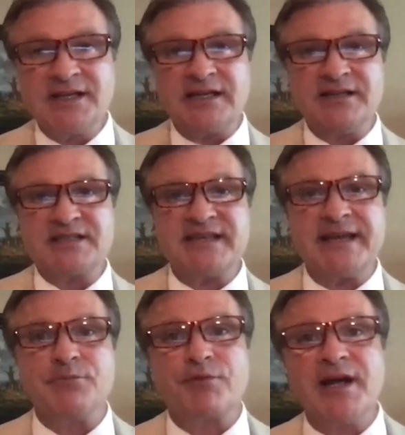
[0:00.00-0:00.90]
In the
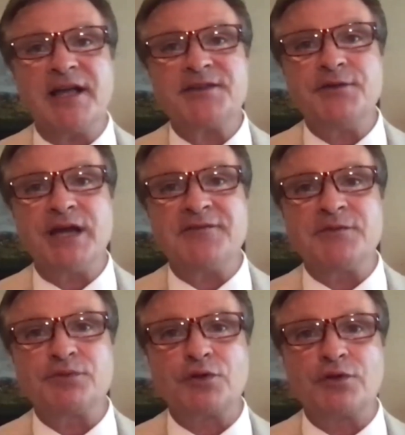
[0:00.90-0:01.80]
same breath, you have
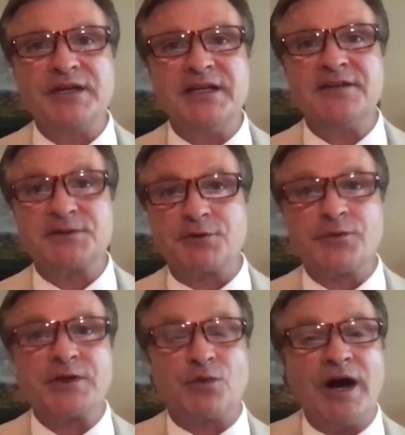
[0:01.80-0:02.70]
employees who are
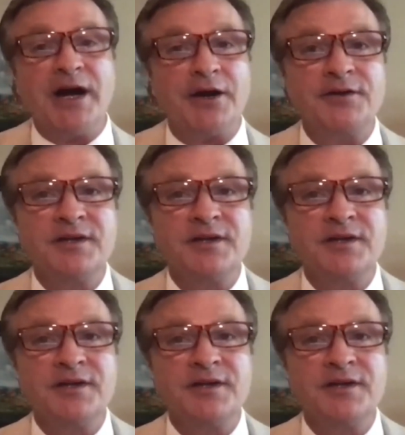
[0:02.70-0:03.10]
required